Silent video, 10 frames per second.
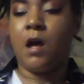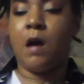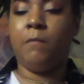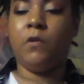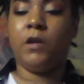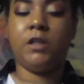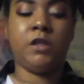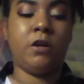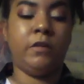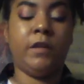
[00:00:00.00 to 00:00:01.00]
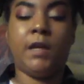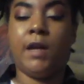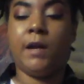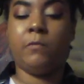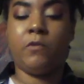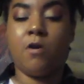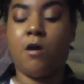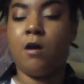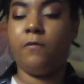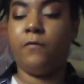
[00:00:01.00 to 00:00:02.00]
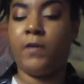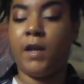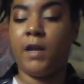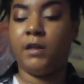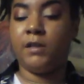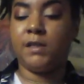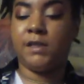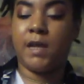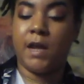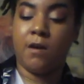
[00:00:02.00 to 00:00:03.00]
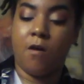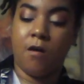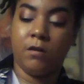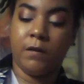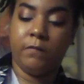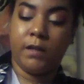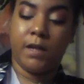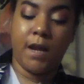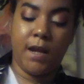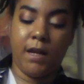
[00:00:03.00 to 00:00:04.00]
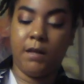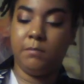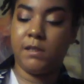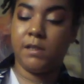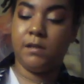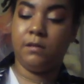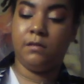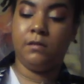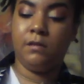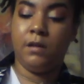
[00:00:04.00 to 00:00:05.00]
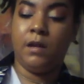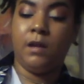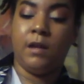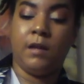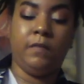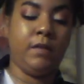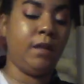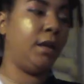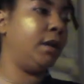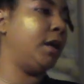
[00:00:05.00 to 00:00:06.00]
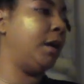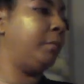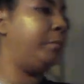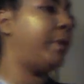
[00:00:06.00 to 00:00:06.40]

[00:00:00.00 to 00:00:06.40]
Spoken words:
I'm going to turn the camera off and say all of the names, and then come